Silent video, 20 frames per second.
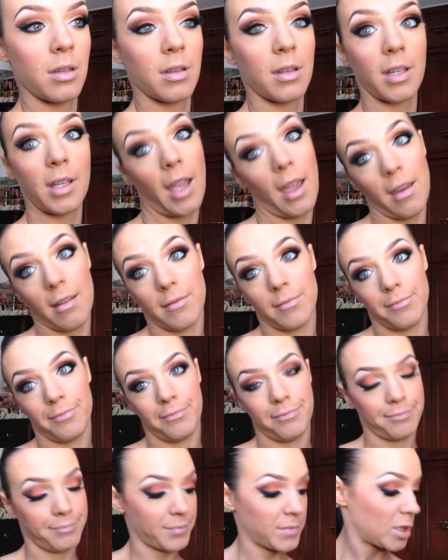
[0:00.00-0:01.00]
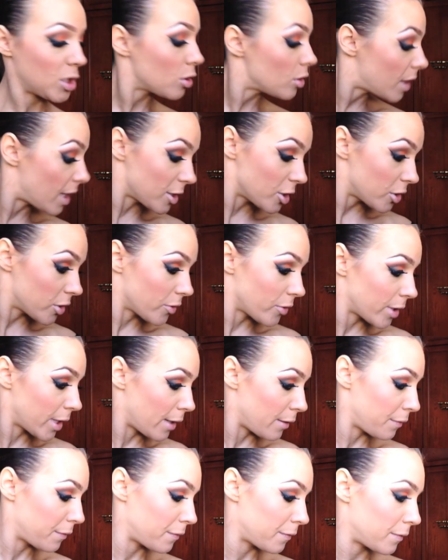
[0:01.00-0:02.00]
Yeah, 2 lashes are
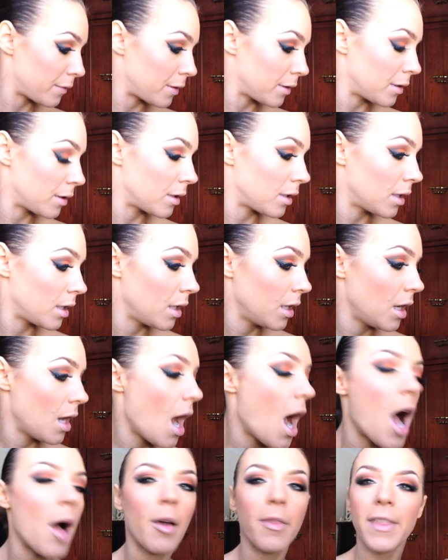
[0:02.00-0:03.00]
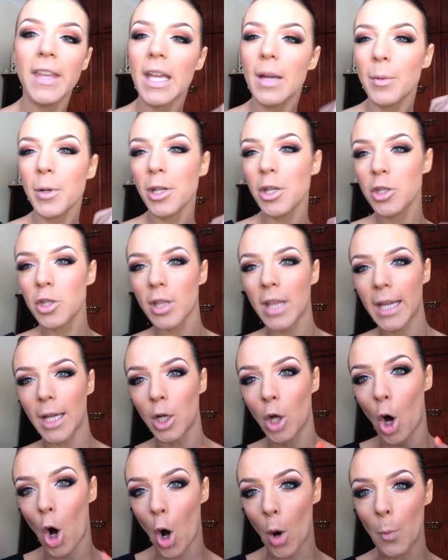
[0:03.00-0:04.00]
enough. I think I'm going to do like an
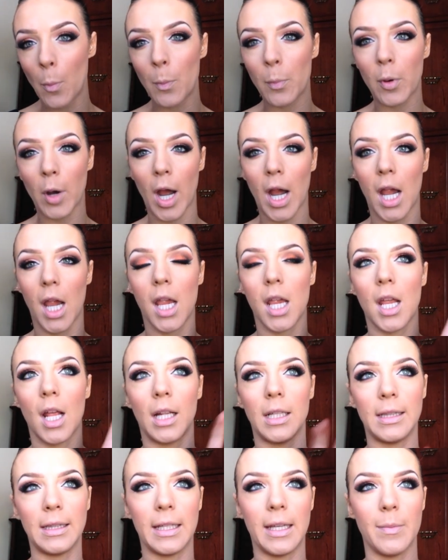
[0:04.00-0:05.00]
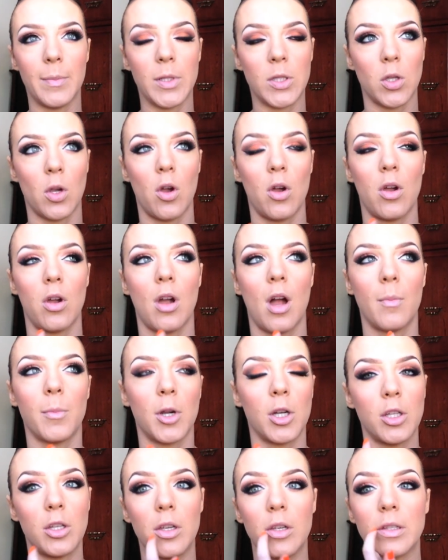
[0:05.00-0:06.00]
ombre lip, so I'm
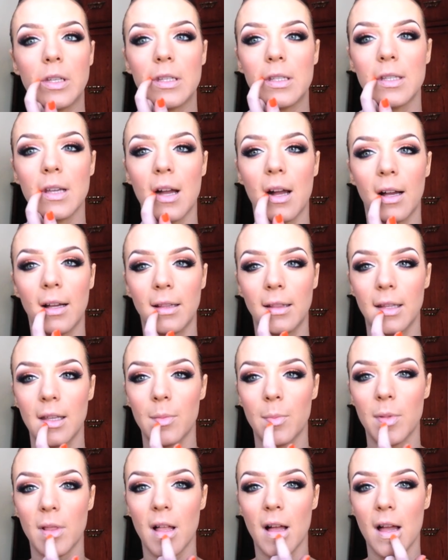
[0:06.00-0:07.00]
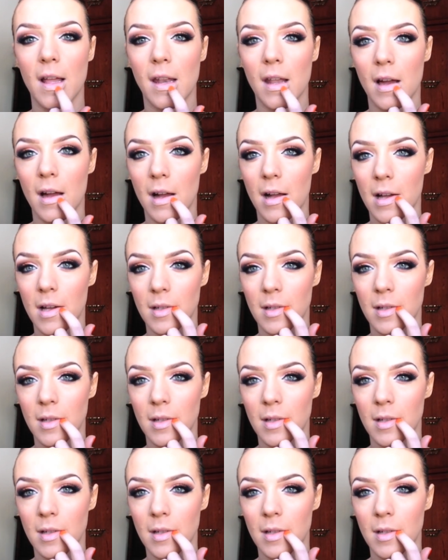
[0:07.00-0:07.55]
going to use a dark lip liner.